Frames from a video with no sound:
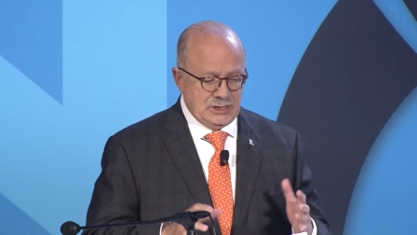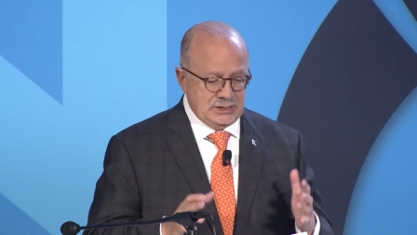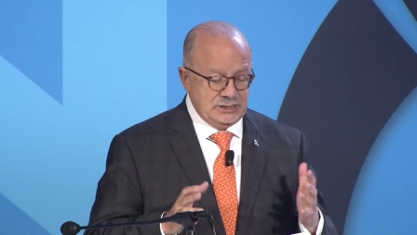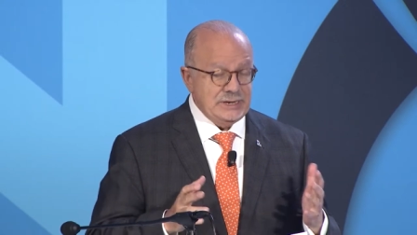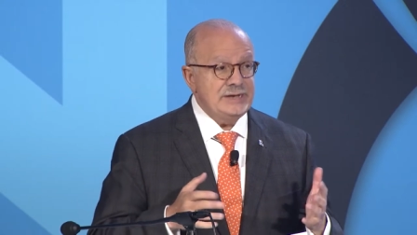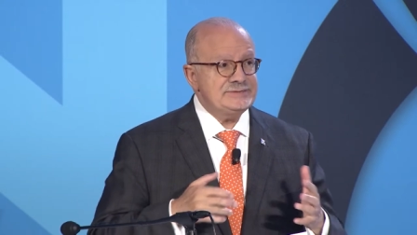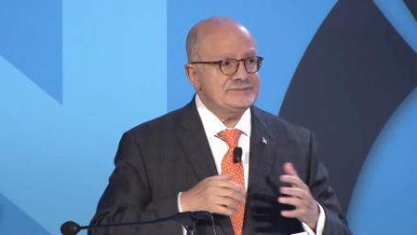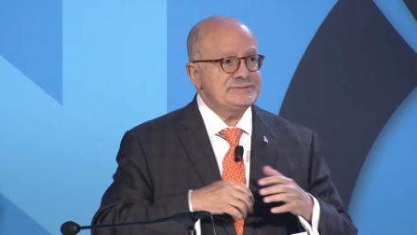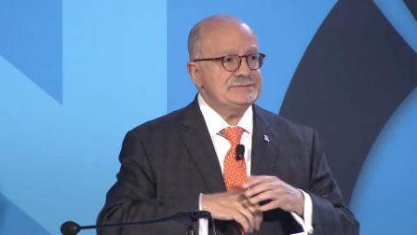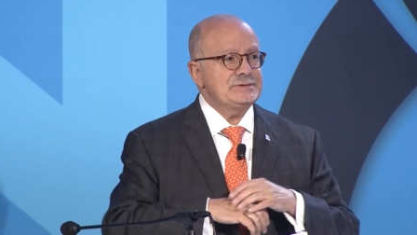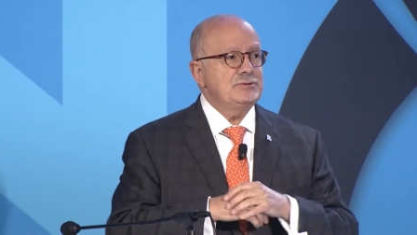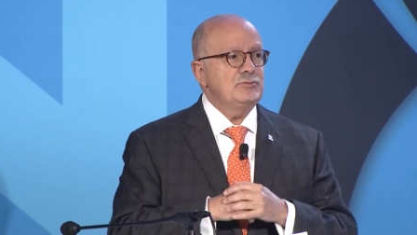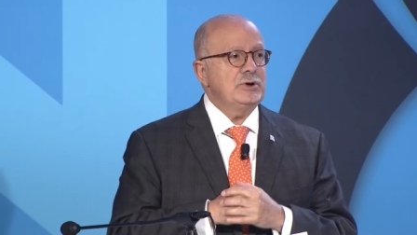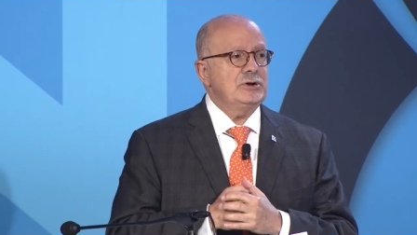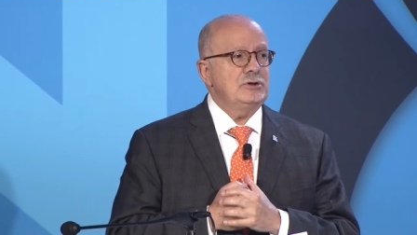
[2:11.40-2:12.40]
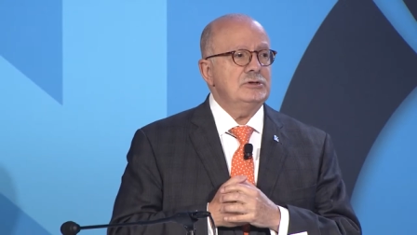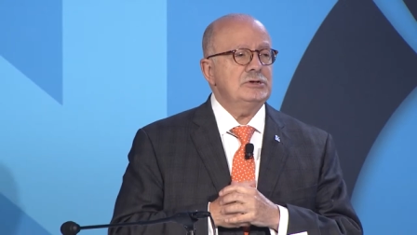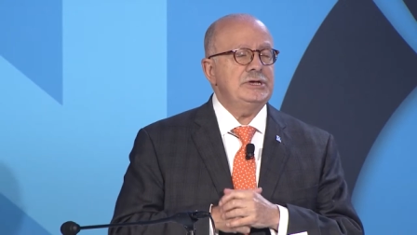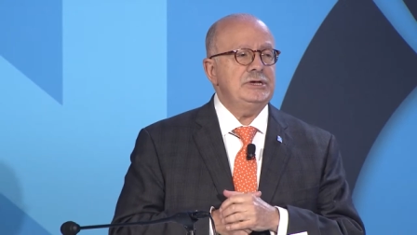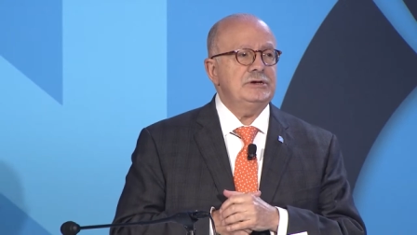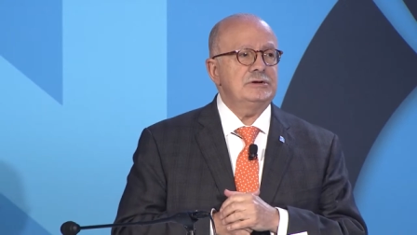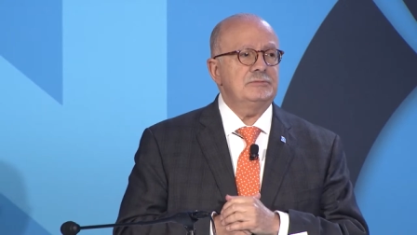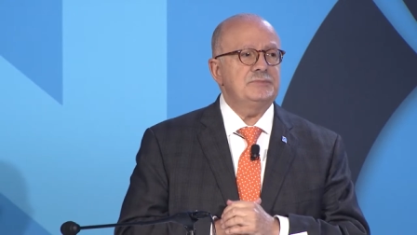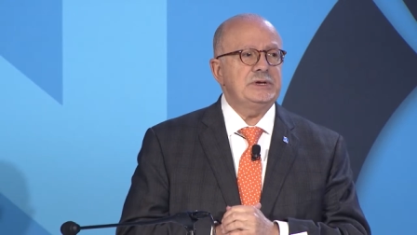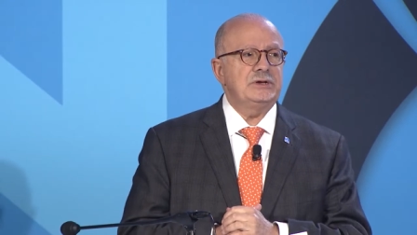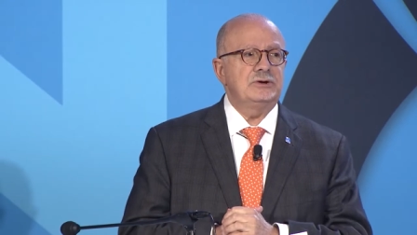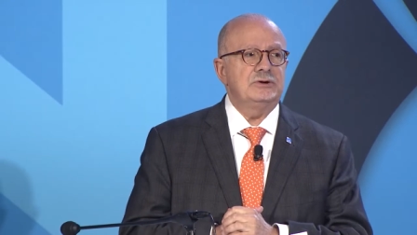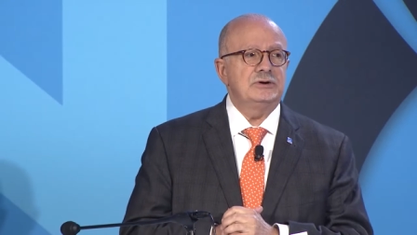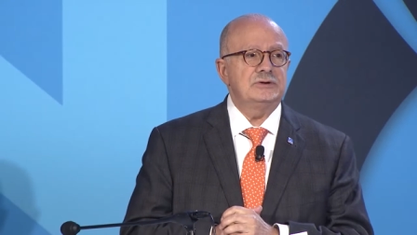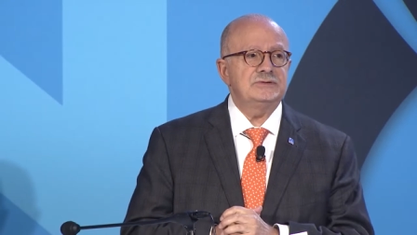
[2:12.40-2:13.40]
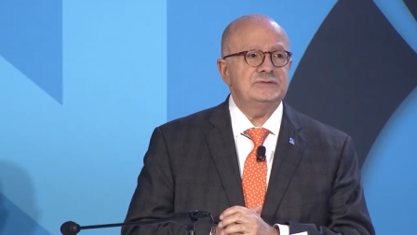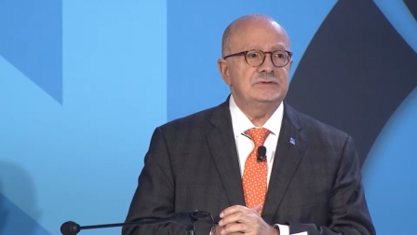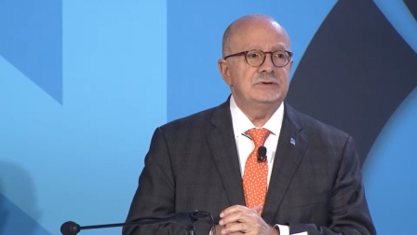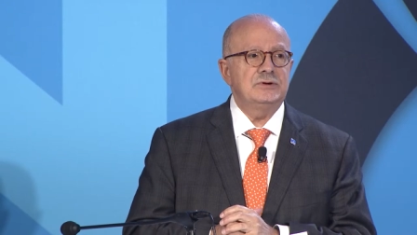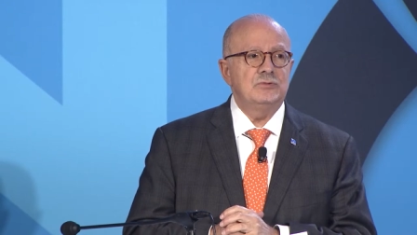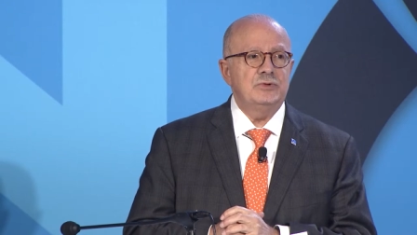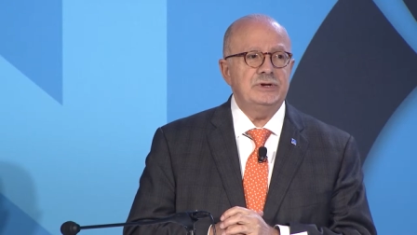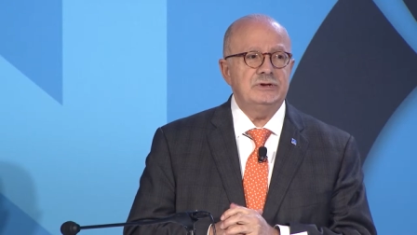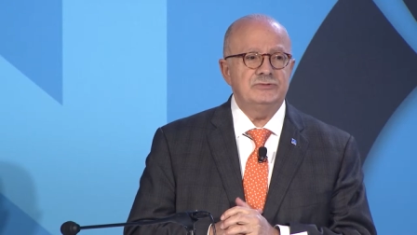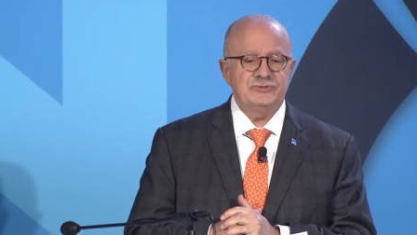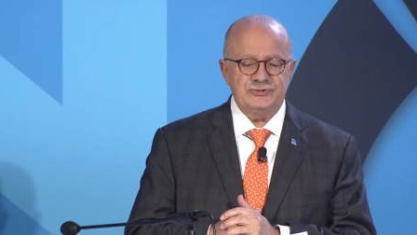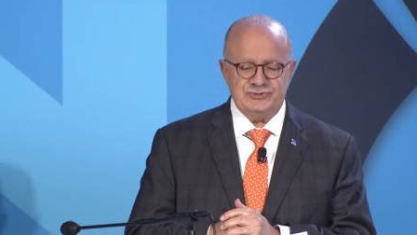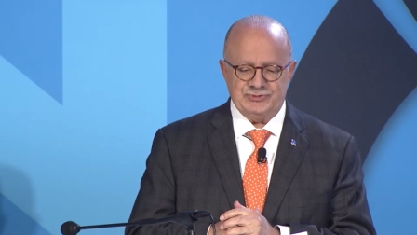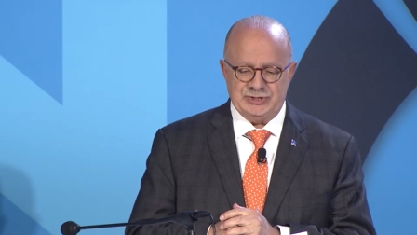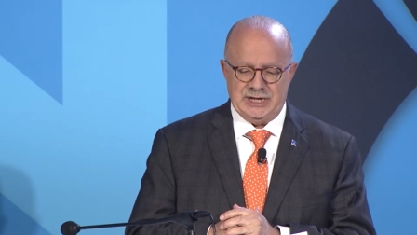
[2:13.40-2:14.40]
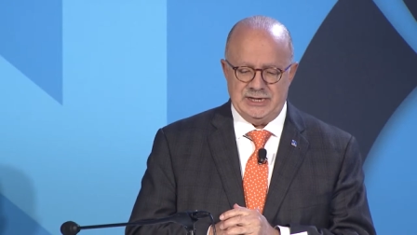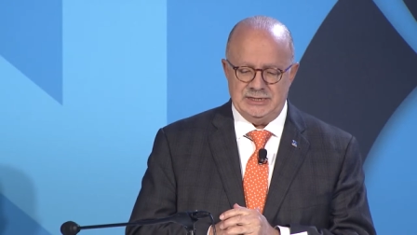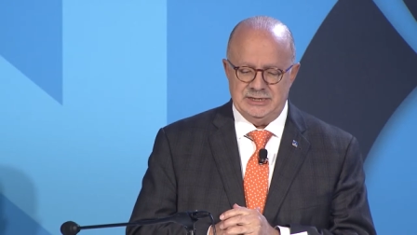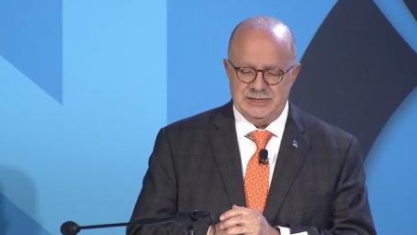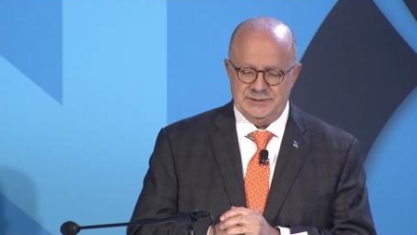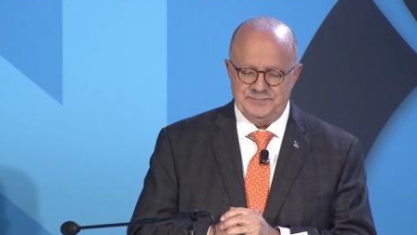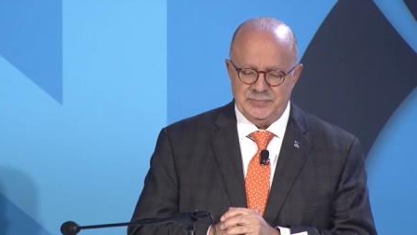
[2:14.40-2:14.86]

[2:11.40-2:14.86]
Yes, we're all here because we understand